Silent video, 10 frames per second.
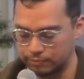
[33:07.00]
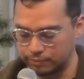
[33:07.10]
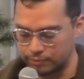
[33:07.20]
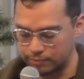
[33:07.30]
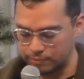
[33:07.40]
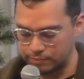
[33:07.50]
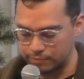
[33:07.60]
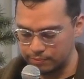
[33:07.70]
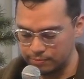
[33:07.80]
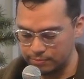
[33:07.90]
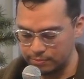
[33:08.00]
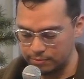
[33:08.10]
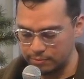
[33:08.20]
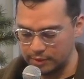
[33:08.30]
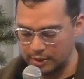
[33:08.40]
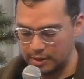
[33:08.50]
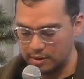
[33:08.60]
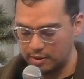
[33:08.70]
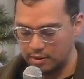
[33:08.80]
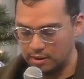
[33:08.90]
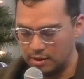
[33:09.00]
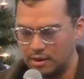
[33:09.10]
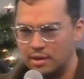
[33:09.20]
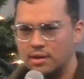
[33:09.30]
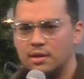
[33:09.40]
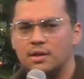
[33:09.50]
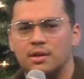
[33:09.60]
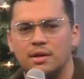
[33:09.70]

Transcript: [no speech]